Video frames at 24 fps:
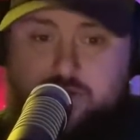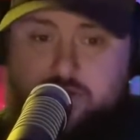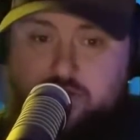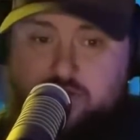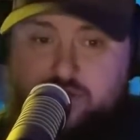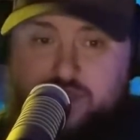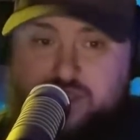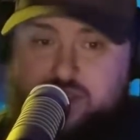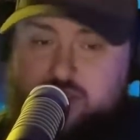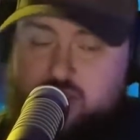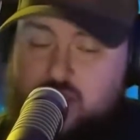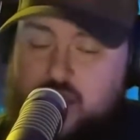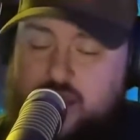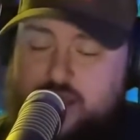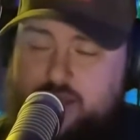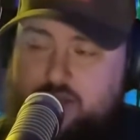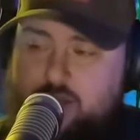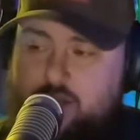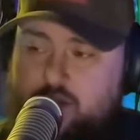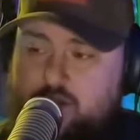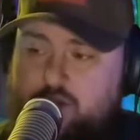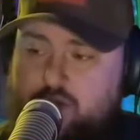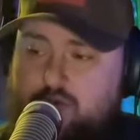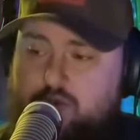just like
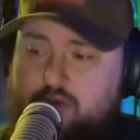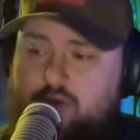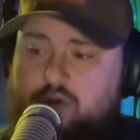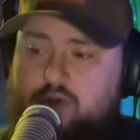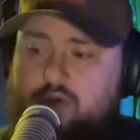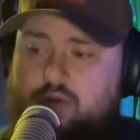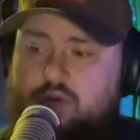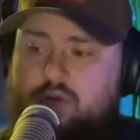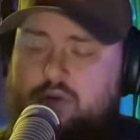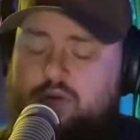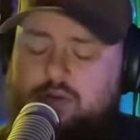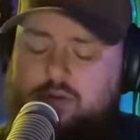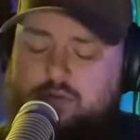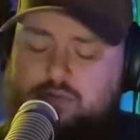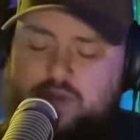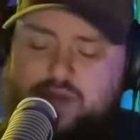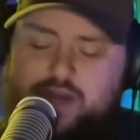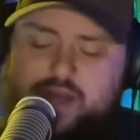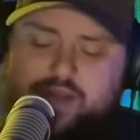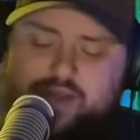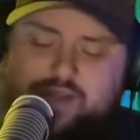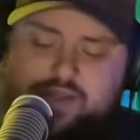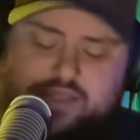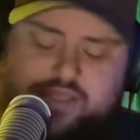you, but
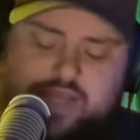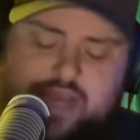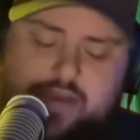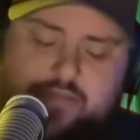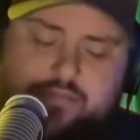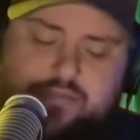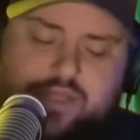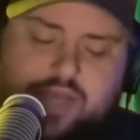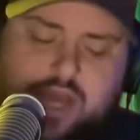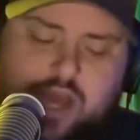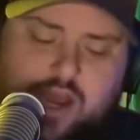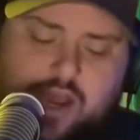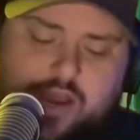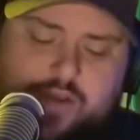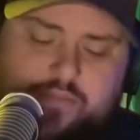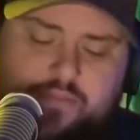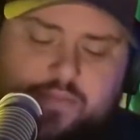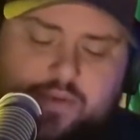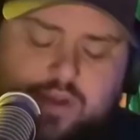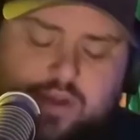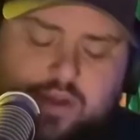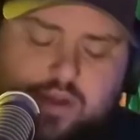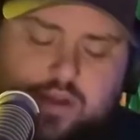at the same time,